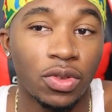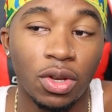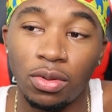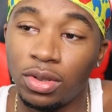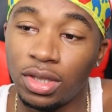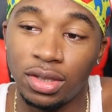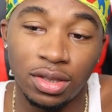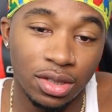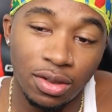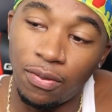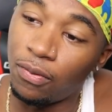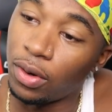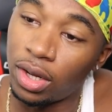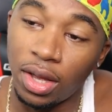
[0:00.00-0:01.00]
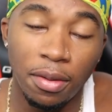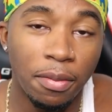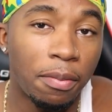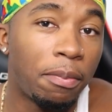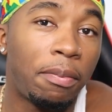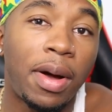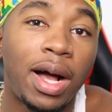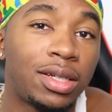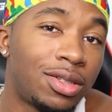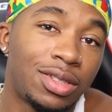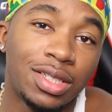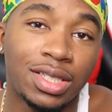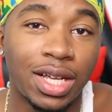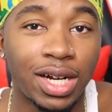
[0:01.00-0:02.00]
Go to the freaking box
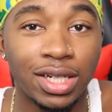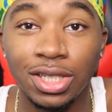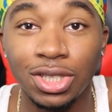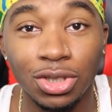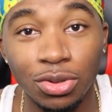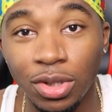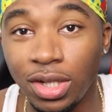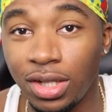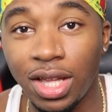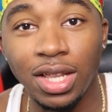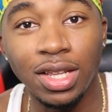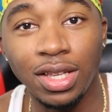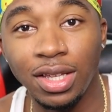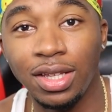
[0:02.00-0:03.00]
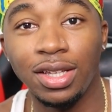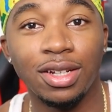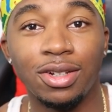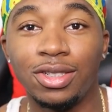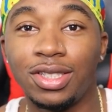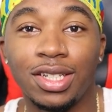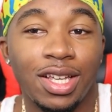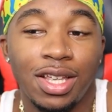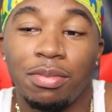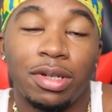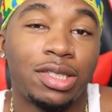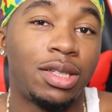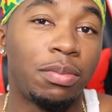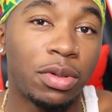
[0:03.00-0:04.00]
on the side of the street, lady. You know what I'm saying? You
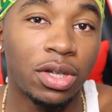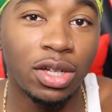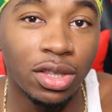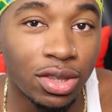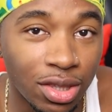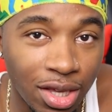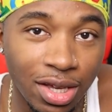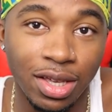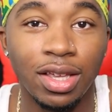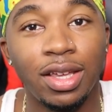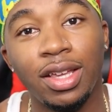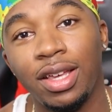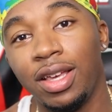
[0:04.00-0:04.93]
messed up a good thing.